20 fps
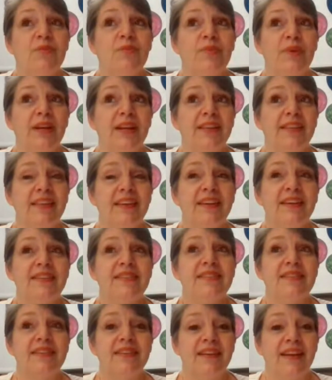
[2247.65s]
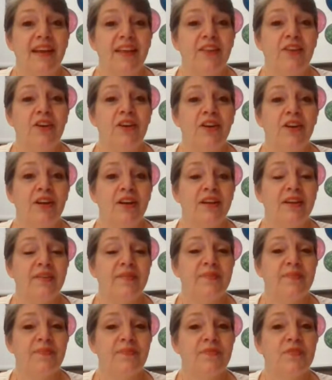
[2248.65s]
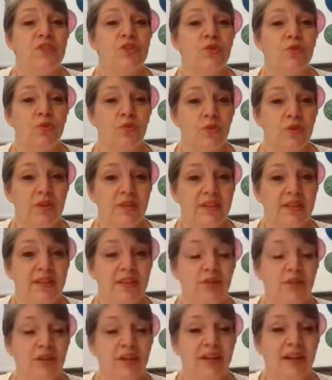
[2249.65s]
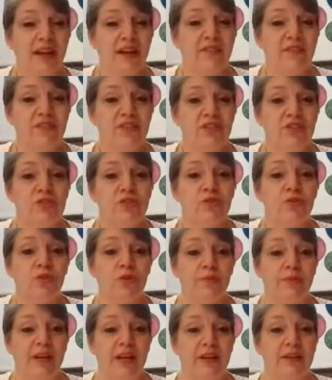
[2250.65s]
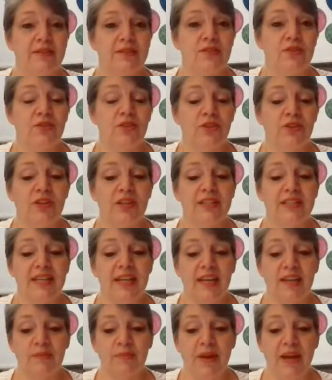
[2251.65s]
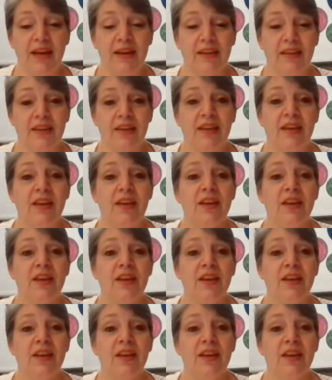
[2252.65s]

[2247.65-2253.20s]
I think it's another tool that you can have in your tool belt so you can take back